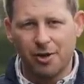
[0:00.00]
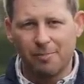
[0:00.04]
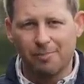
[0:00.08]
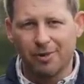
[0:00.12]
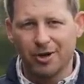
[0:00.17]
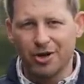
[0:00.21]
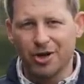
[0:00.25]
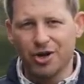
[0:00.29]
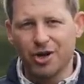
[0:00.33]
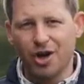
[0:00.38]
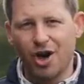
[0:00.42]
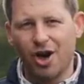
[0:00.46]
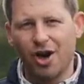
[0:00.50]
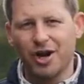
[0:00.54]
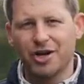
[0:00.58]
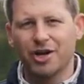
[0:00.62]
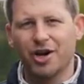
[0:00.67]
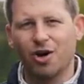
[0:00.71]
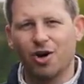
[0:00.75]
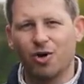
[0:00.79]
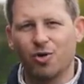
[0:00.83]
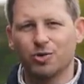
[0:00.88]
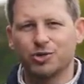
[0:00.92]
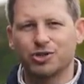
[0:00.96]
But 9
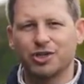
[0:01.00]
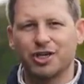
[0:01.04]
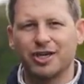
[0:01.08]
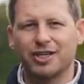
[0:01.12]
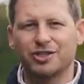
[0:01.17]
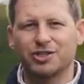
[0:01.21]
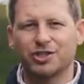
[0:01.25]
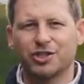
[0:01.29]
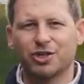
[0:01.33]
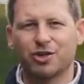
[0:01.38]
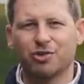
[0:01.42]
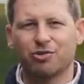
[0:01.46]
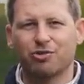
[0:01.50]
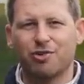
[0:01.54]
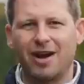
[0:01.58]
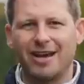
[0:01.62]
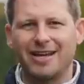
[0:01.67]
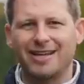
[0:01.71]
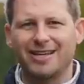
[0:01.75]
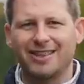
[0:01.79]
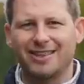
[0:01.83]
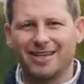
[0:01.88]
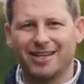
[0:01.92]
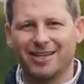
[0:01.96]
holes is a
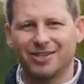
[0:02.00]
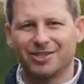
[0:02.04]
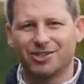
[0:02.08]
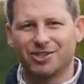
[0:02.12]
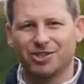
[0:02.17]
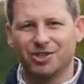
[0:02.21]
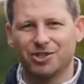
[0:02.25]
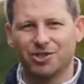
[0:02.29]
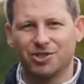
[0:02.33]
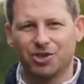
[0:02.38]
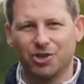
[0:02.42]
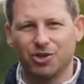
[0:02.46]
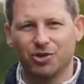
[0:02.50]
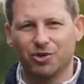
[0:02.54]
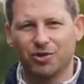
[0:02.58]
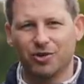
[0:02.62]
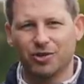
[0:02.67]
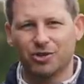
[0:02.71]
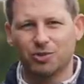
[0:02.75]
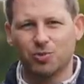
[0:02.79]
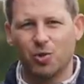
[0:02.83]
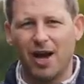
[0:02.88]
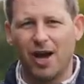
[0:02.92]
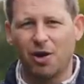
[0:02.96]
great thing to do
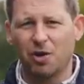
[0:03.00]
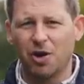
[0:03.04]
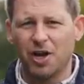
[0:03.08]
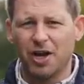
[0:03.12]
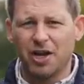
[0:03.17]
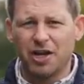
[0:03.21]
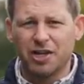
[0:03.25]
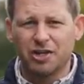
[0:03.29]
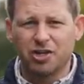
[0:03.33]
as well.